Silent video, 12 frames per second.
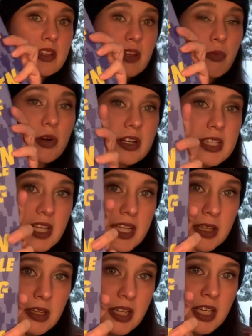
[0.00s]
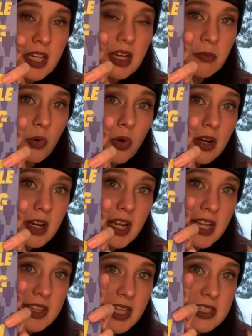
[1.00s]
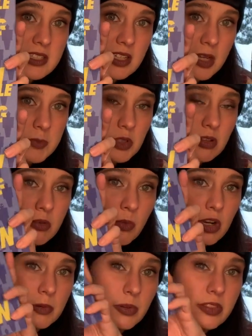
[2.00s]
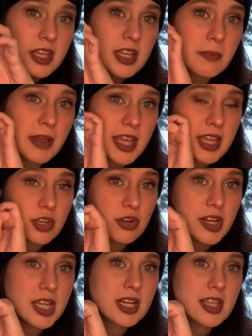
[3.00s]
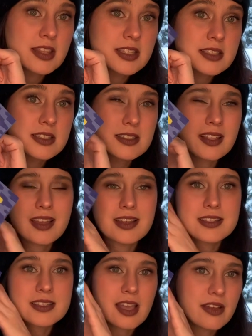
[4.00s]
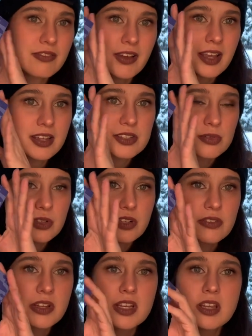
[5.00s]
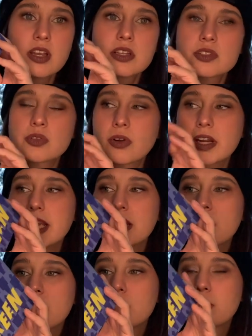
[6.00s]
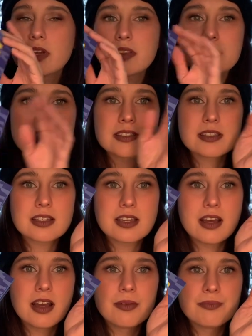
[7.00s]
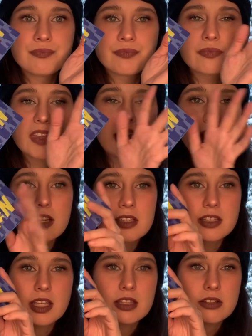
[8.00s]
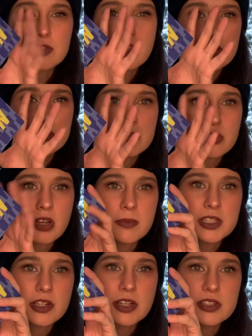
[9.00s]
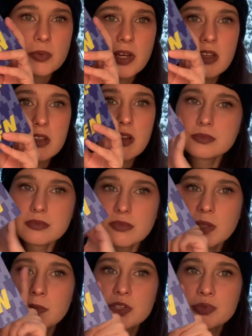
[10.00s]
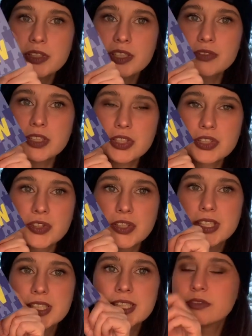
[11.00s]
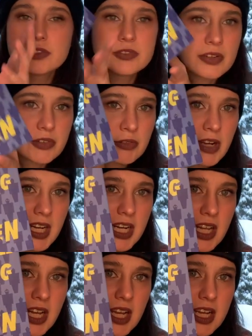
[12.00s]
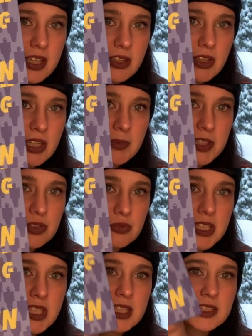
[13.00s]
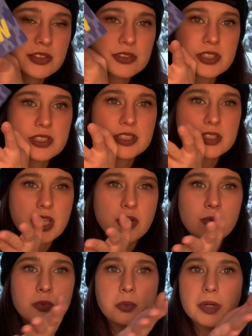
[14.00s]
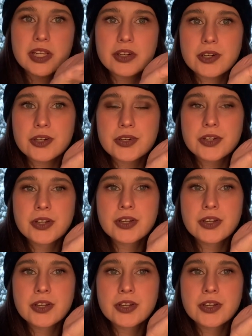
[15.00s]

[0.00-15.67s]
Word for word: there weren't any more, and that's An Absolutely Remarkable Thing by Hank Green. This is like a sci-fi sort of story where these, um, and like there's a lot of social commentary as well, but it's really, really good. If you've never read it, I highly recommend you read it. There's these like weird